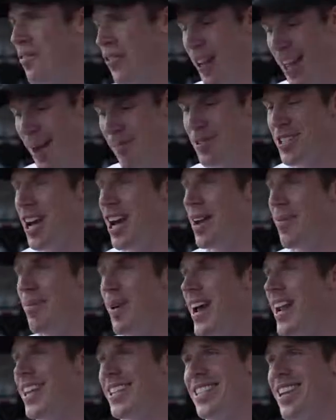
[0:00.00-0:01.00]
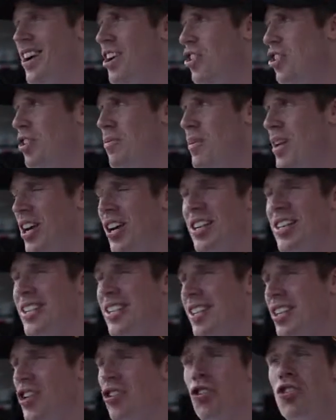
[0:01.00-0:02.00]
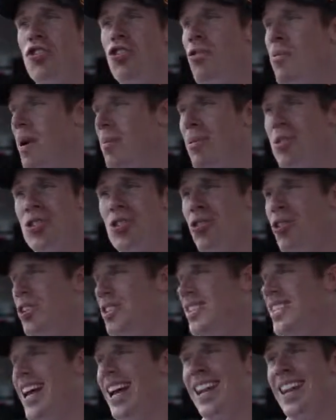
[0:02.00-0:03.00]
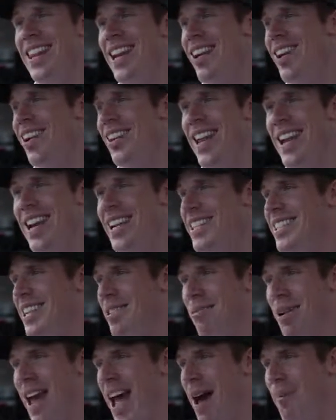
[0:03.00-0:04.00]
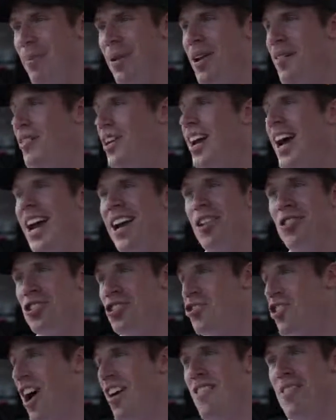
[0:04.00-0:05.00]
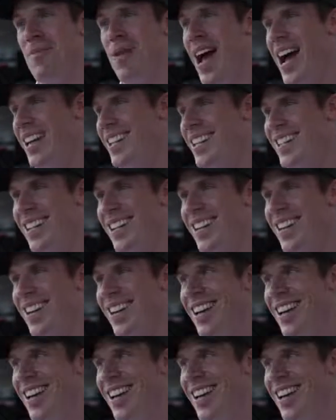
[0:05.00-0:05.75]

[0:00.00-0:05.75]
for lap time, and it's not good because your crew members are all standing there and they can see what happened if a guy goes driving past you.